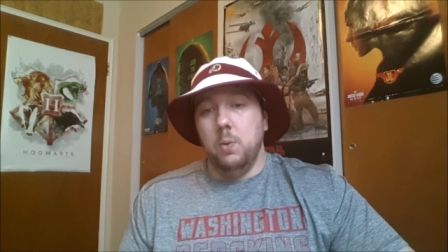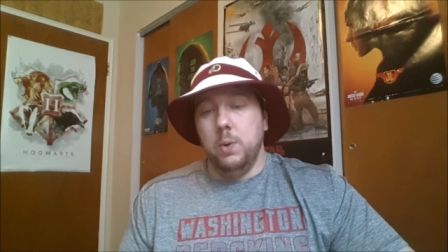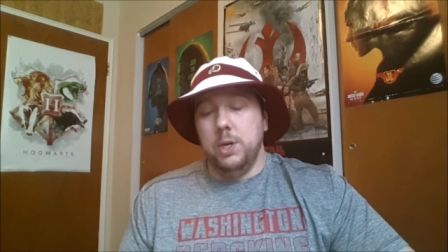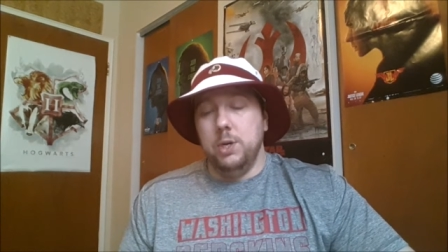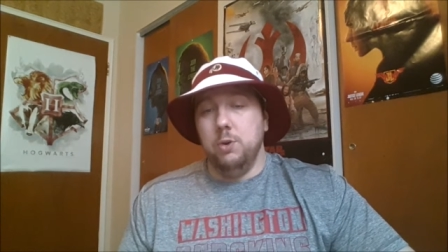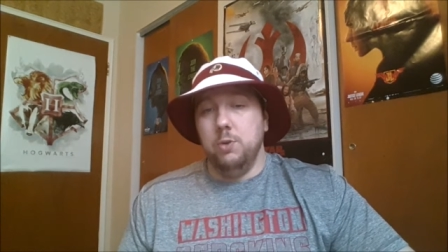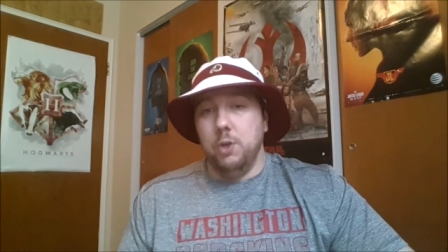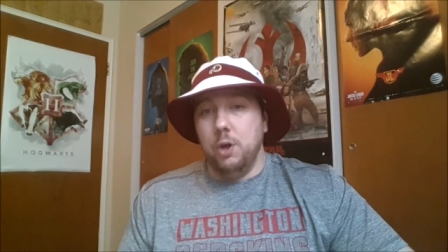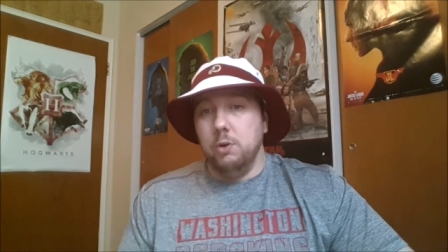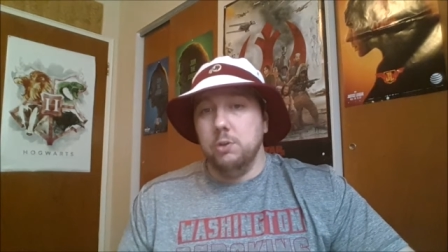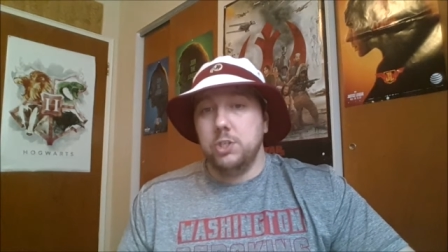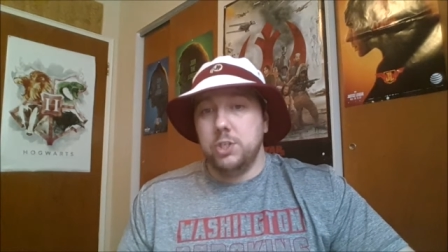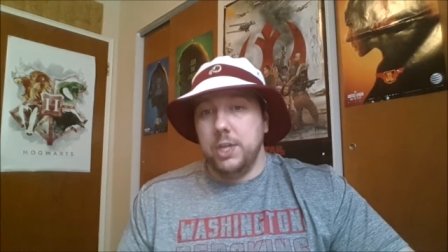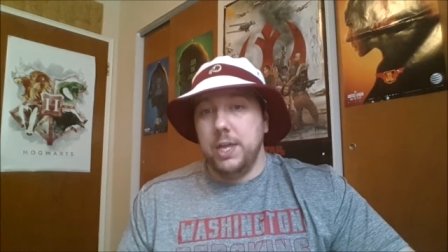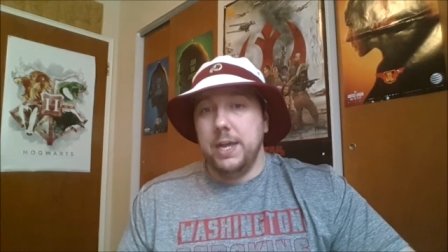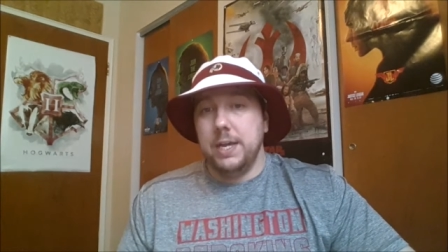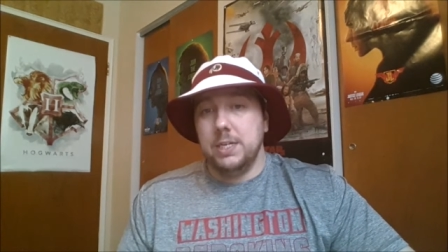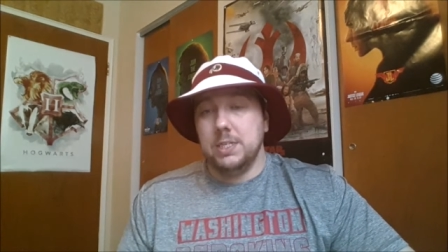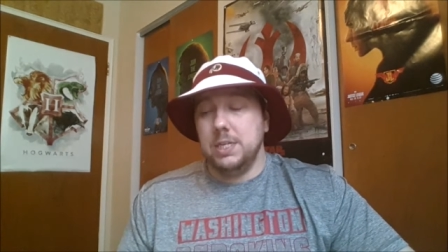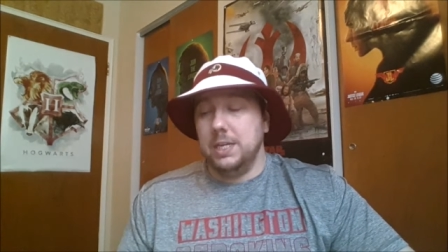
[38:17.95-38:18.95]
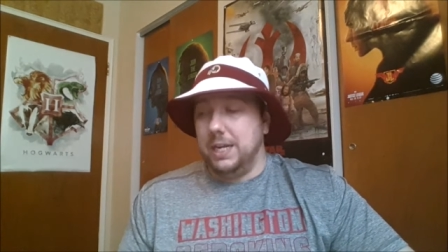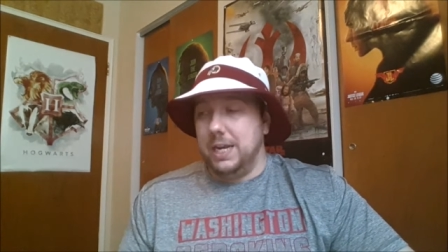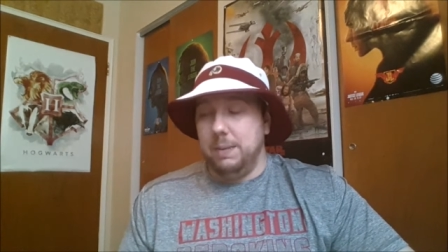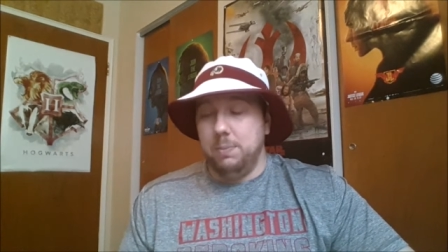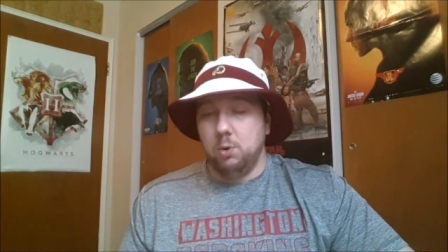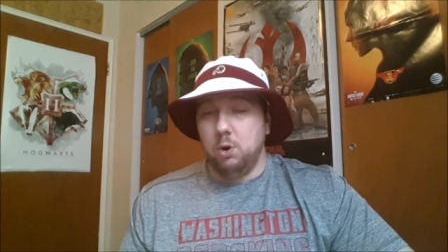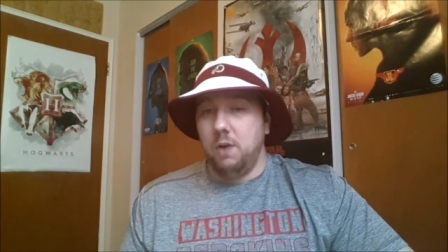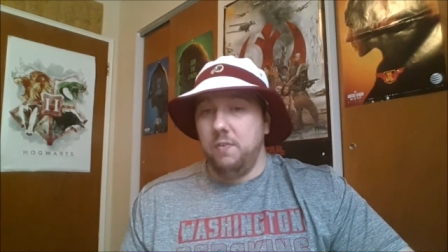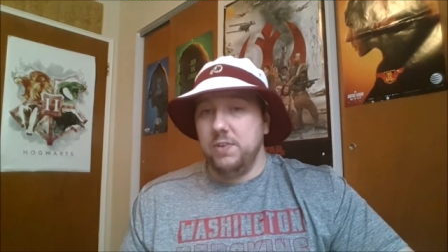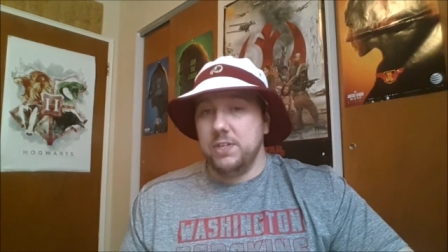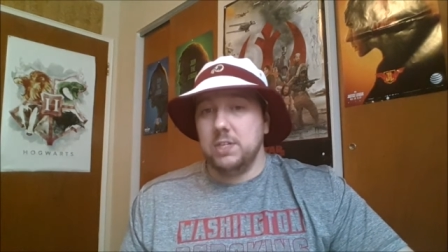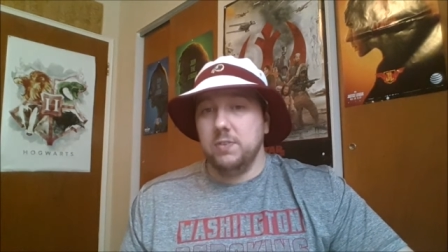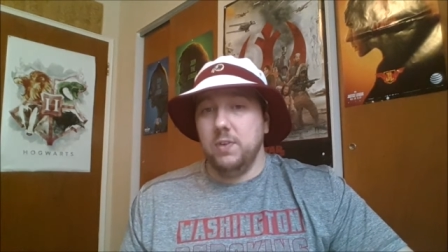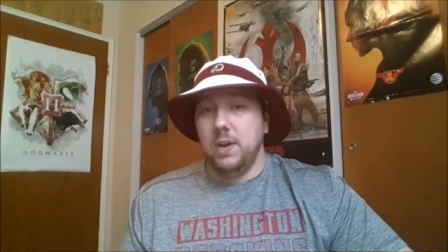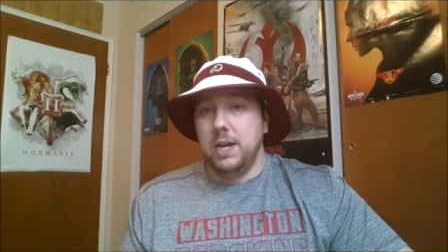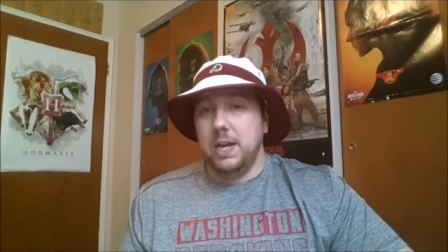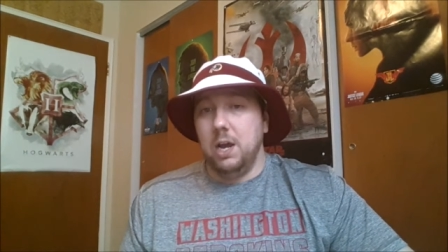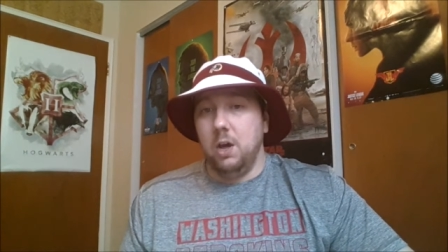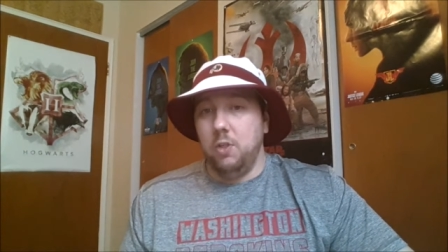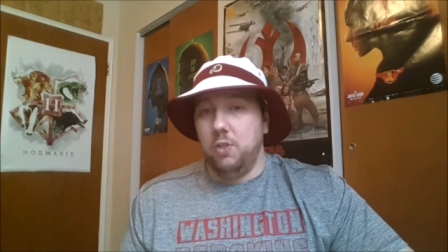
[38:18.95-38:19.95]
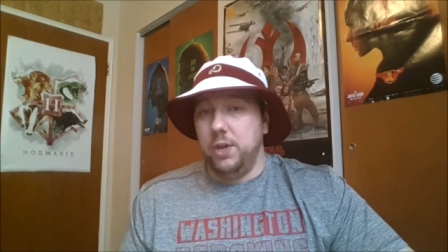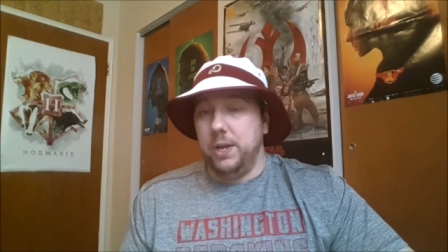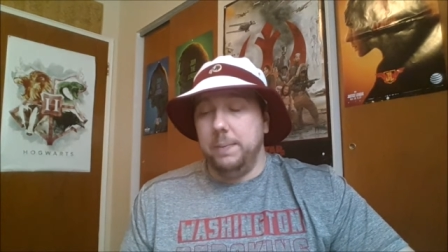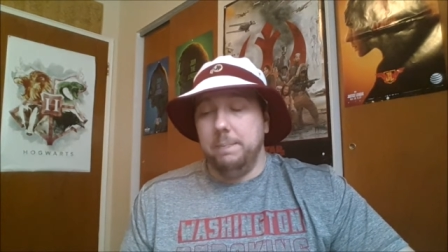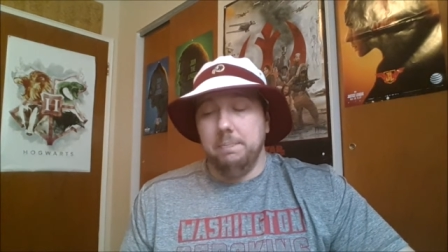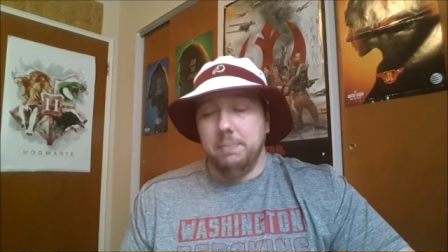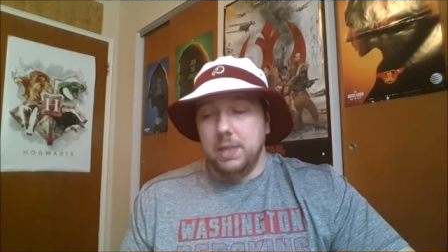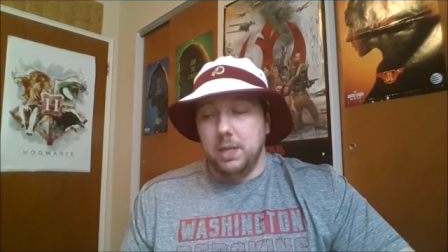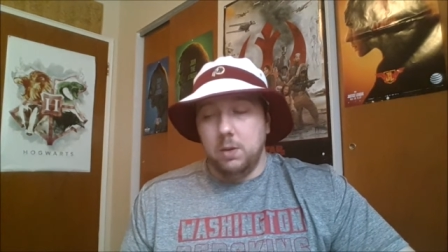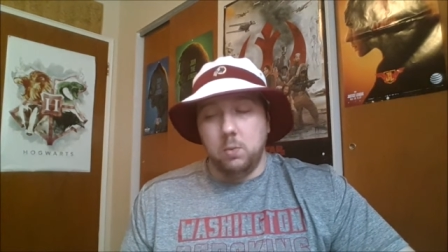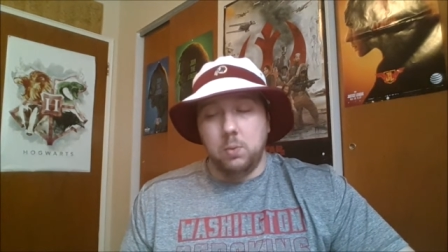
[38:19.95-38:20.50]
We do those things and keep our offensive line healthy.